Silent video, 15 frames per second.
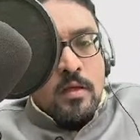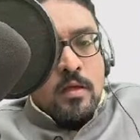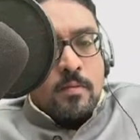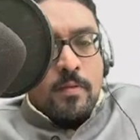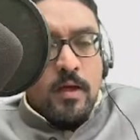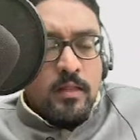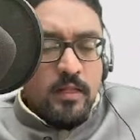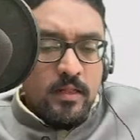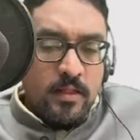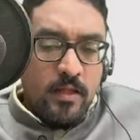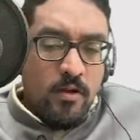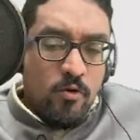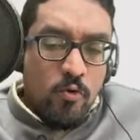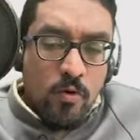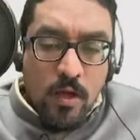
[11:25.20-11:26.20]
Parth, I
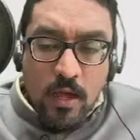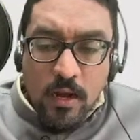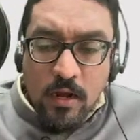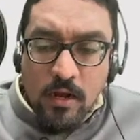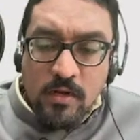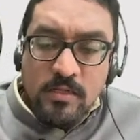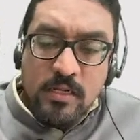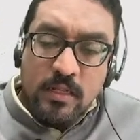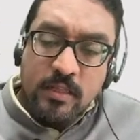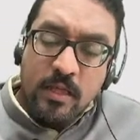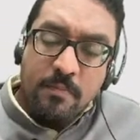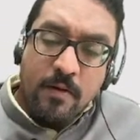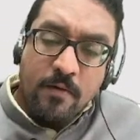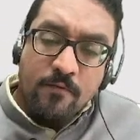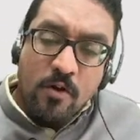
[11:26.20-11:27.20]
think Kunal and
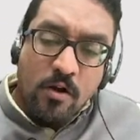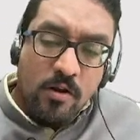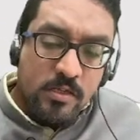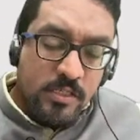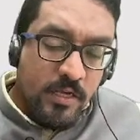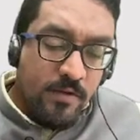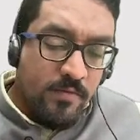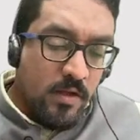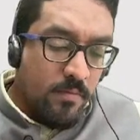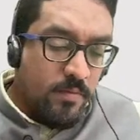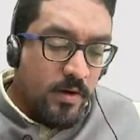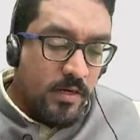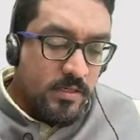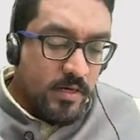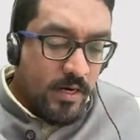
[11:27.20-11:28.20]
Sandeep have not received the
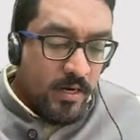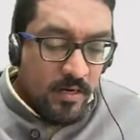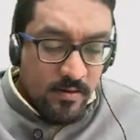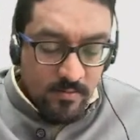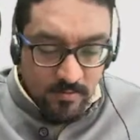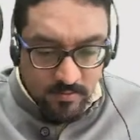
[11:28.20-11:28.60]
updates, right?